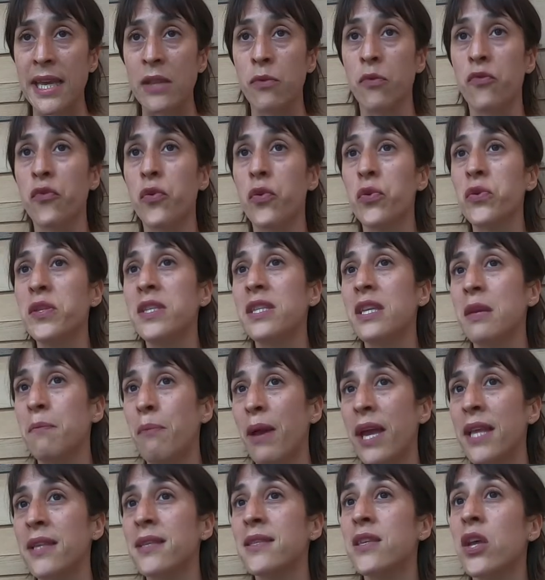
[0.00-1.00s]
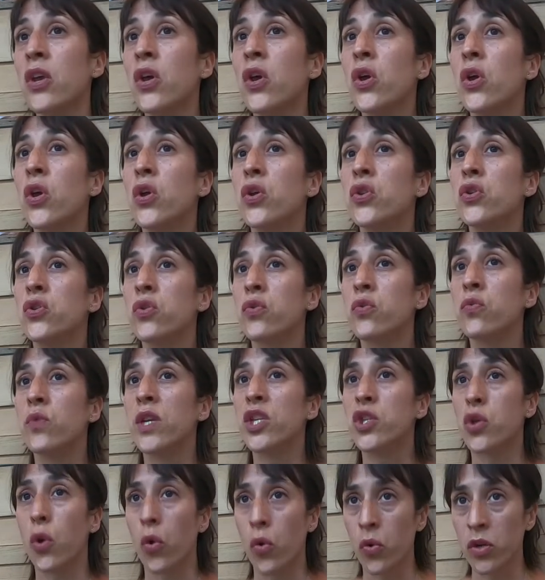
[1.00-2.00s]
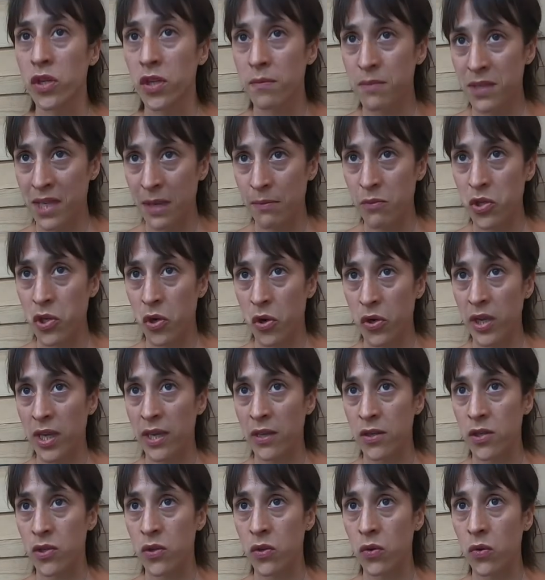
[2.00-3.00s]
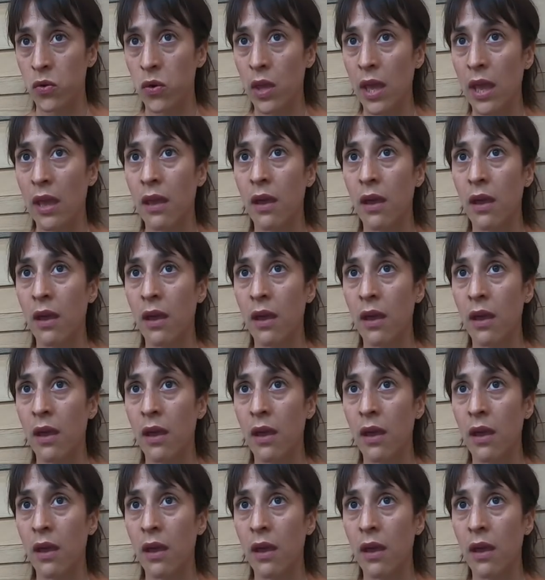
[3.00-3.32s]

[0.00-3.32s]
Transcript: And, of course, it depends to which audience I'm talking to.